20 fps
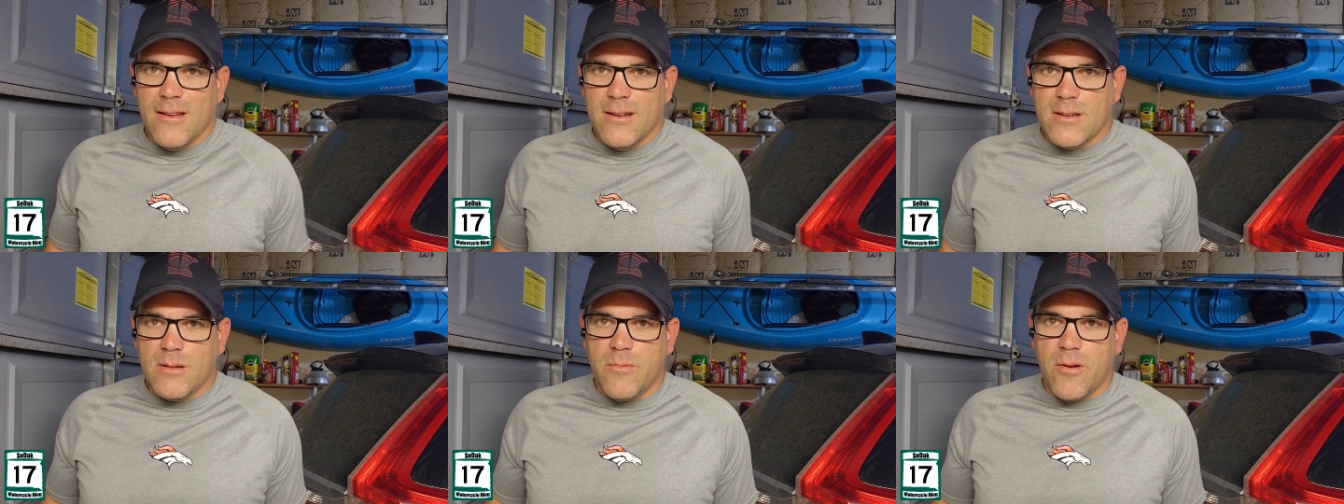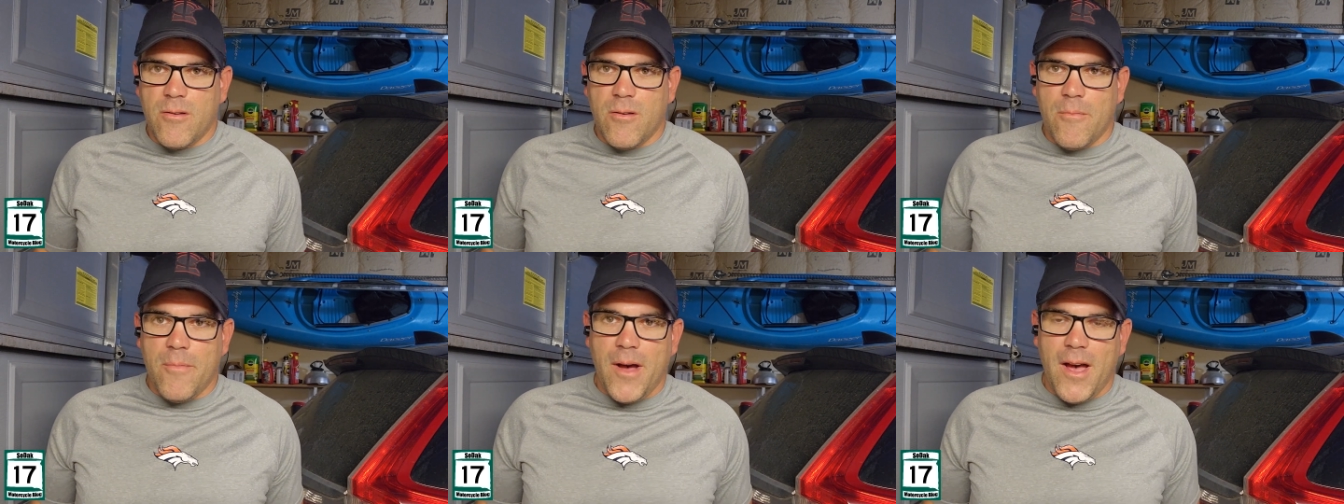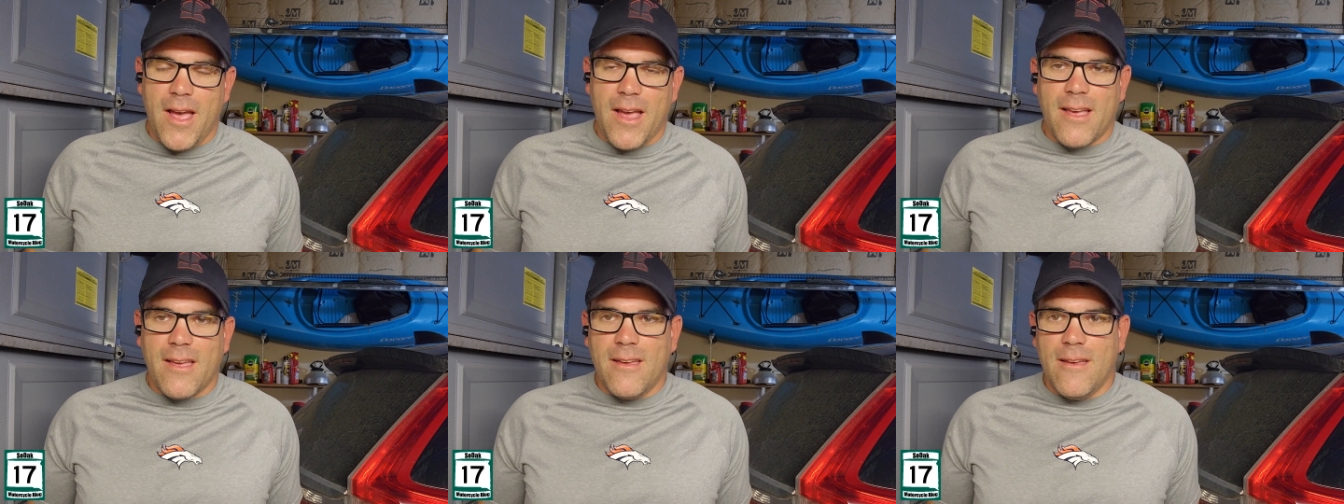to move your
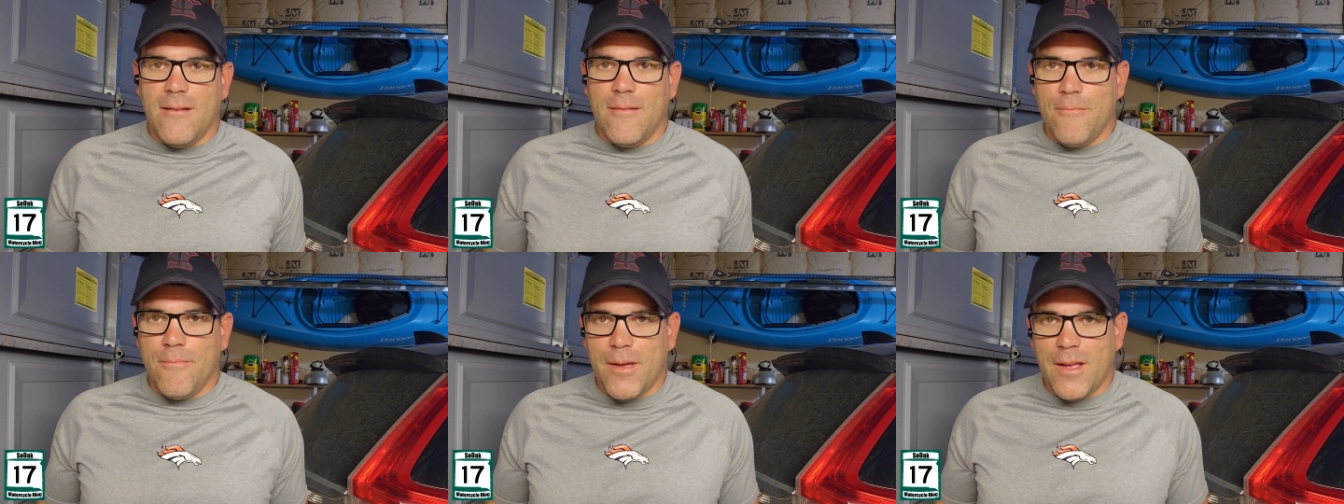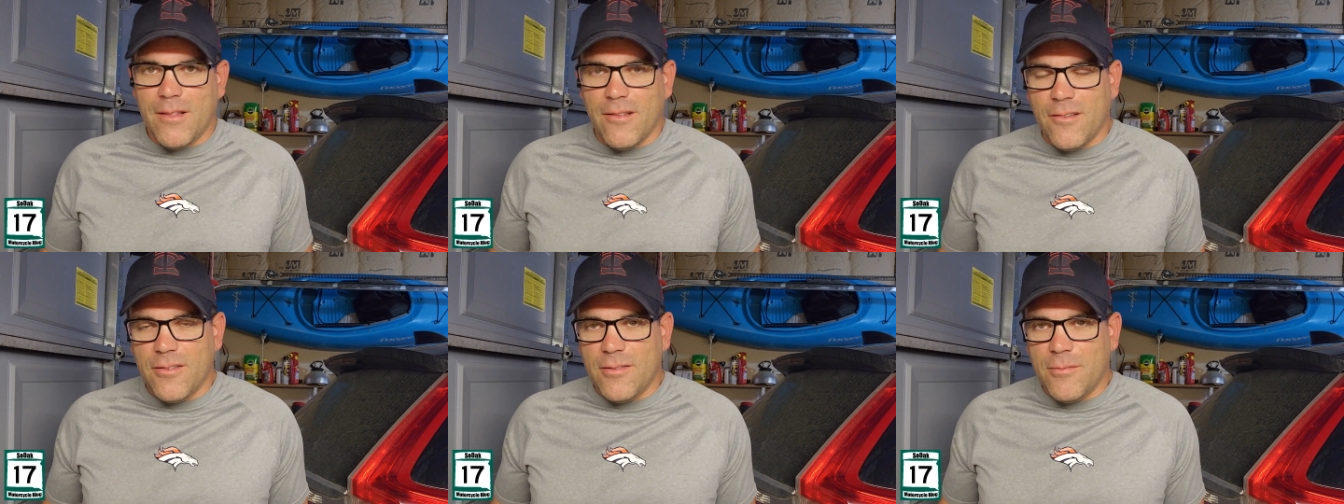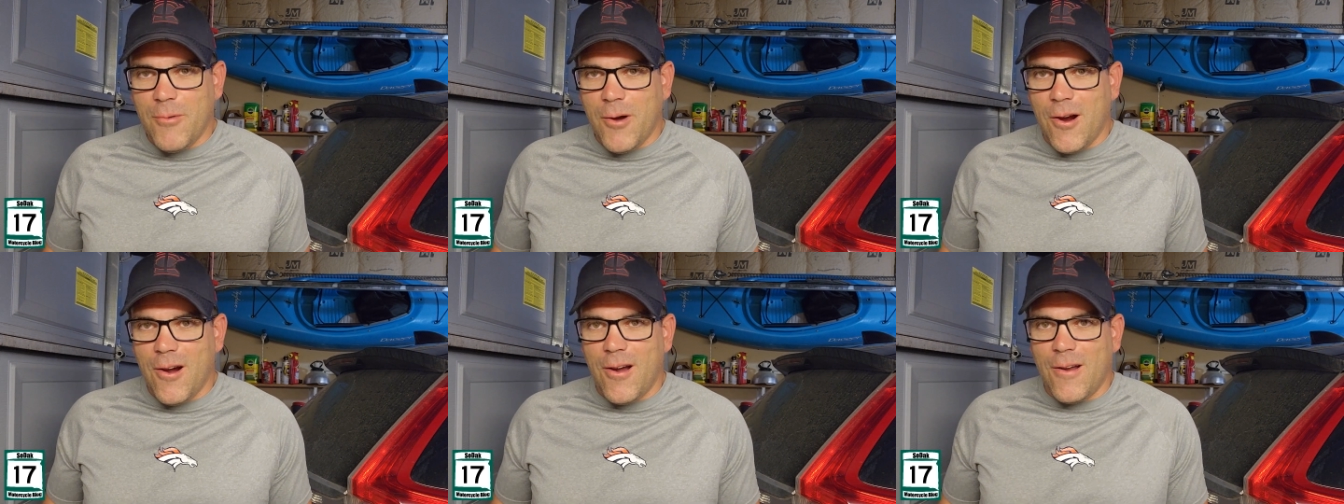bike, be a little
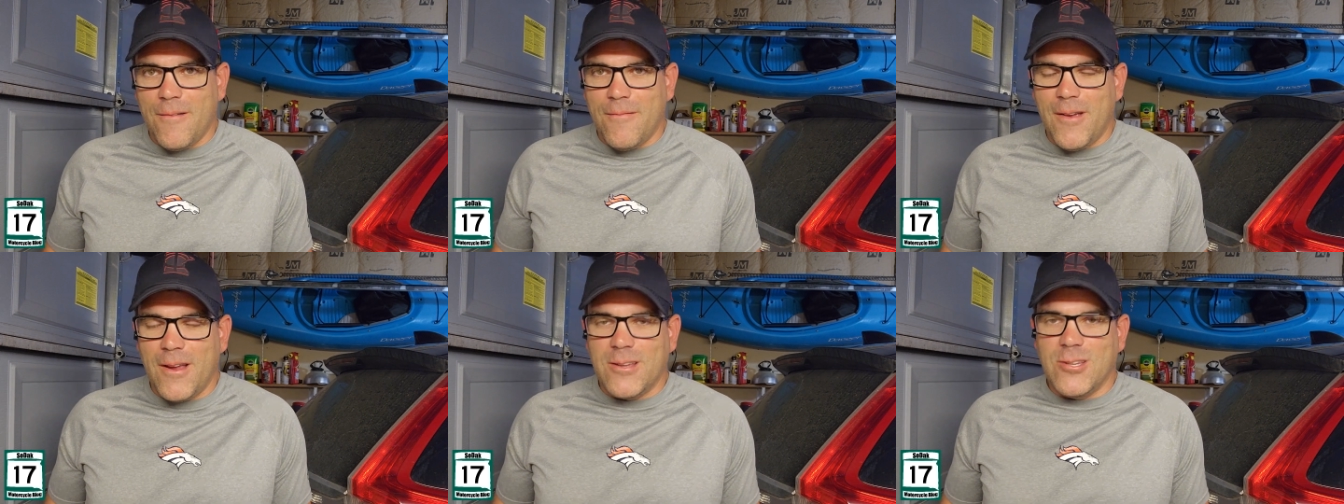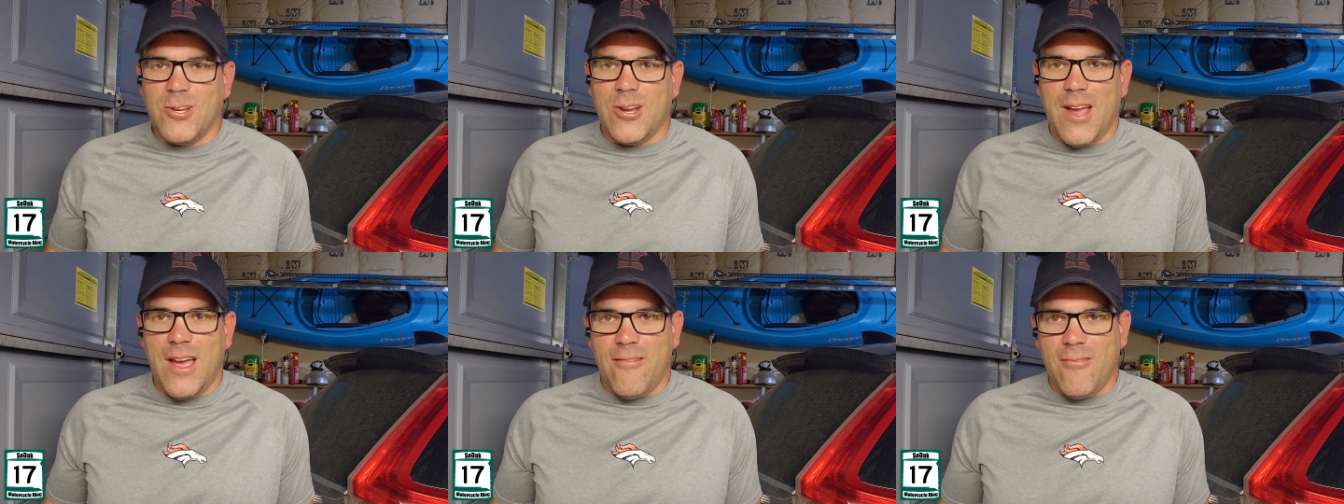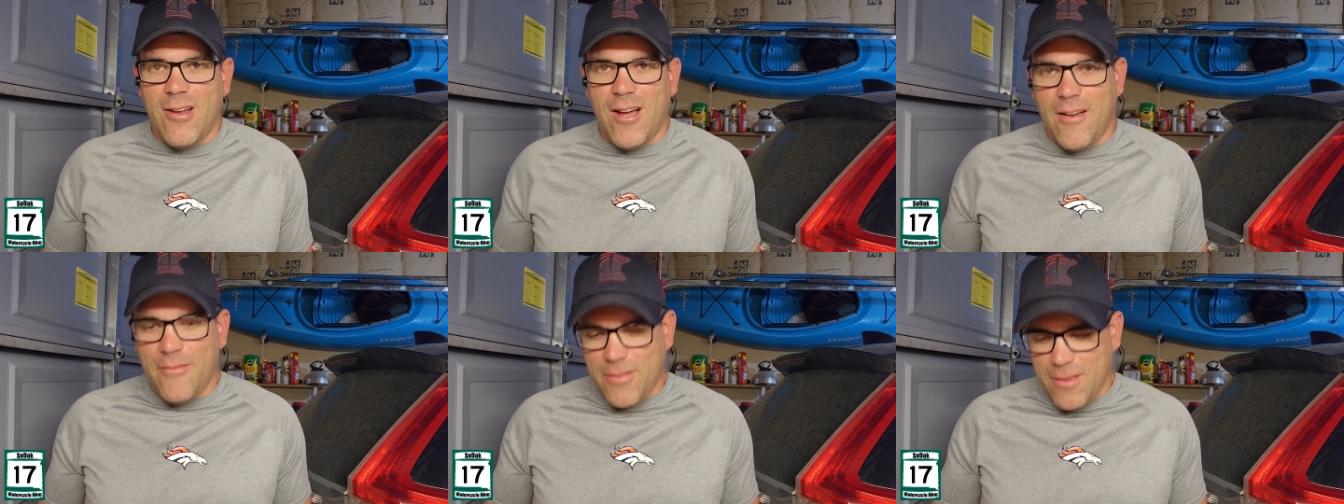smart. Make sure you have
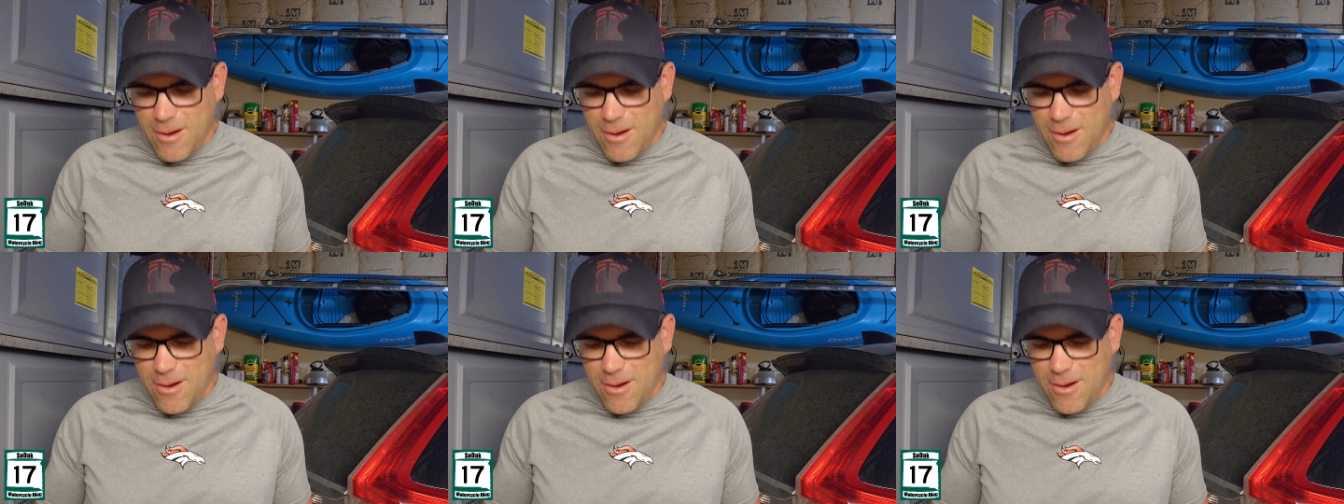it off